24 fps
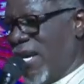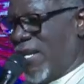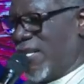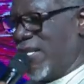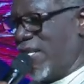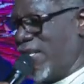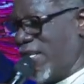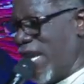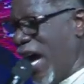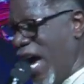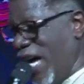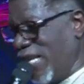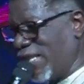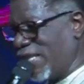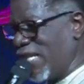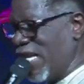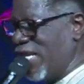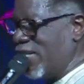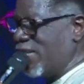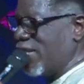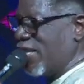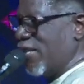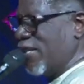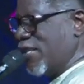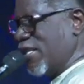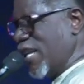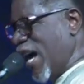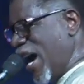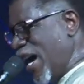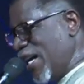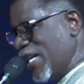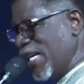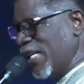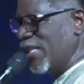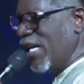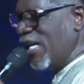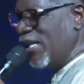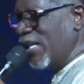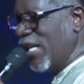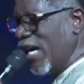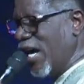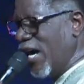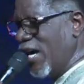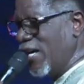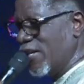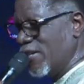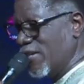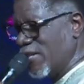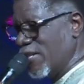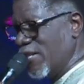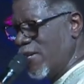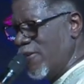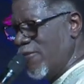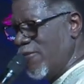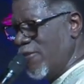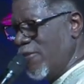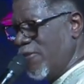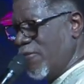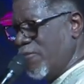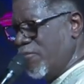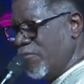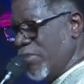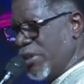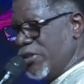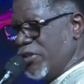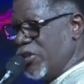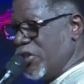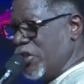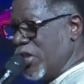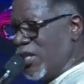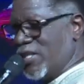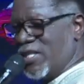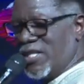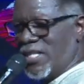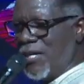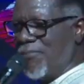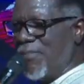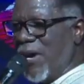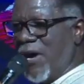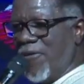darkness darker than us. But just about